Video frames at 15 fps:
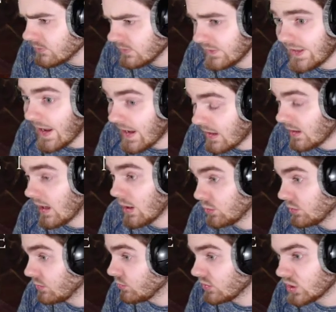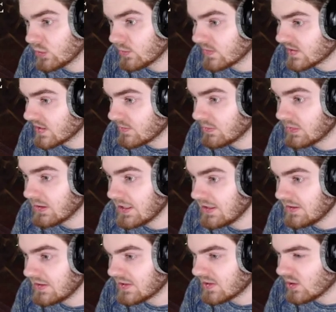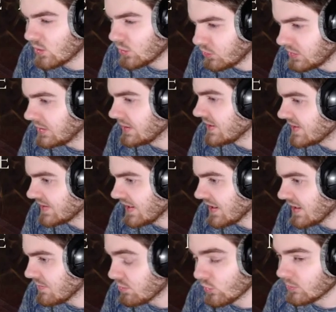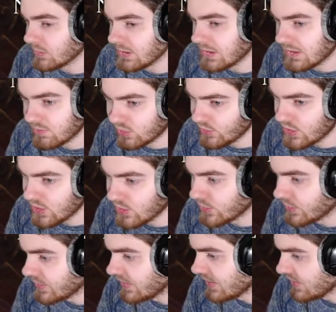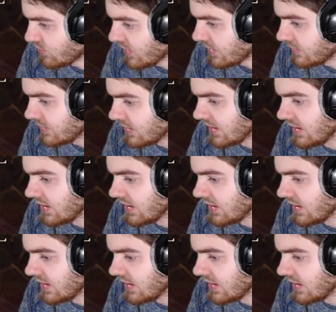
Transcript: yeah, I will 100% be playing this on release day. Probably pre-ordered as well.